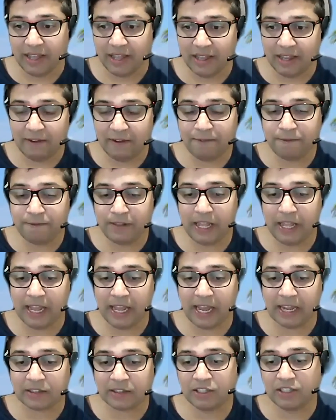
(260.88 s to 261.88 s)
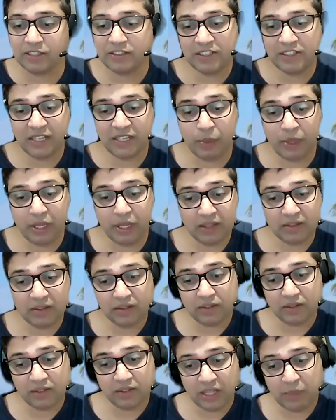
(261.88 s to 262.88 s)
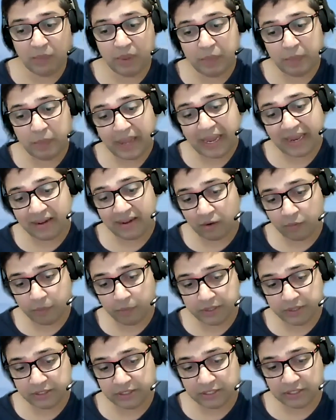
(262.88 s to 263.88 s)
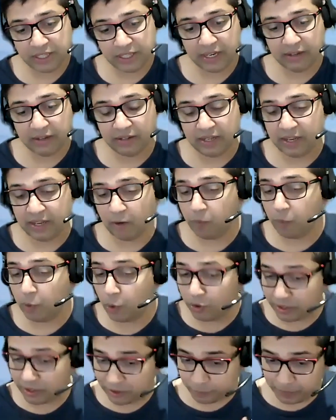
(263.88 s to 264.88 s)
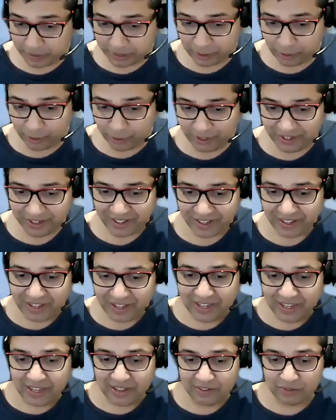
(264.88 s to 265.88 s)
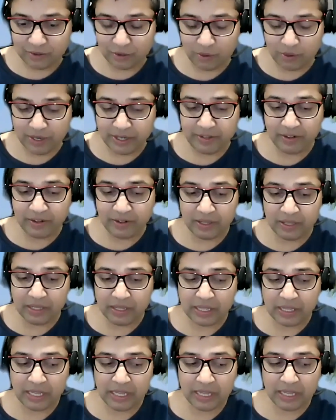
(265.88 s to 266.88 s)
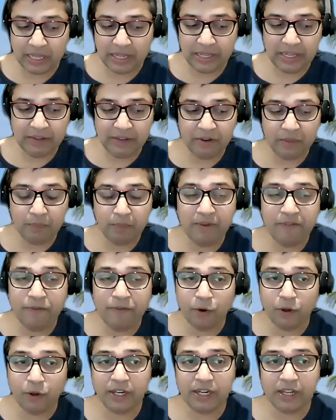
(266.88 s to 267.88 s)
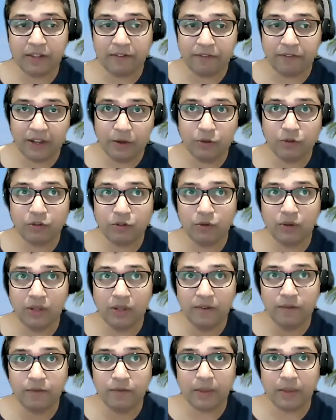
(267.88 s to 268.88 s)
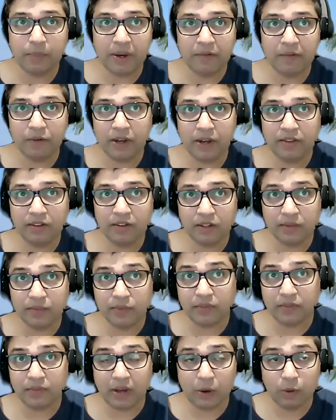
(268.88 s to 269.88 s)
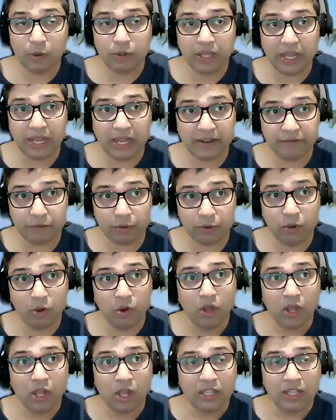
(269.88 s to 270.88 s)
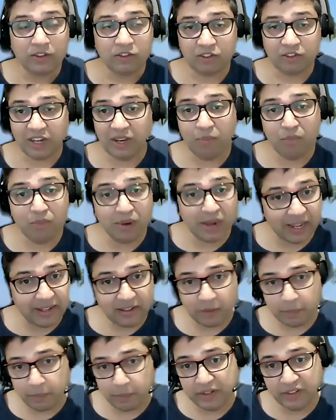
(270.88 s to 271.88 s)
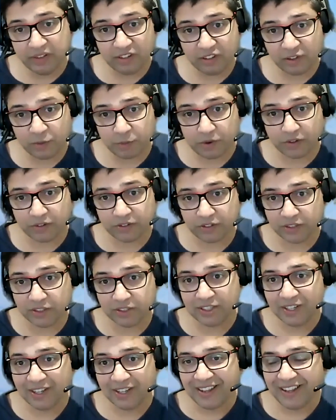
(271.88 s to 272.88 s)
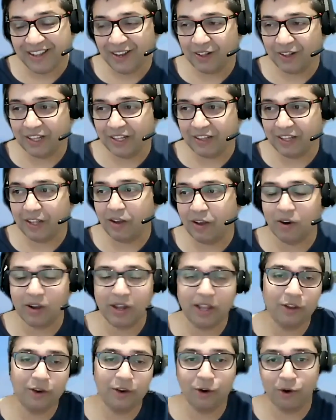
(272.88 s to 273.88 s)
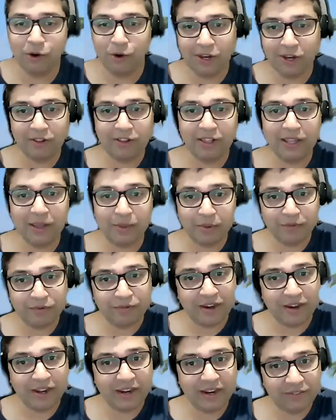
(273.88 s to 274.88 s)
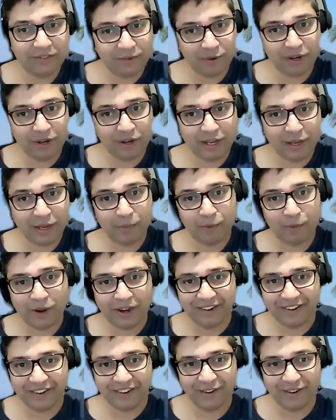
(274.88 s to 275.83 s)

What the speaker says: if they actually see me as a CIMA background person, they give more respect to it. So even before that, if I used to give some advice in terms of how they have to streamline the business process, they think, okay, you don't know anything about finance, you can keep quiet,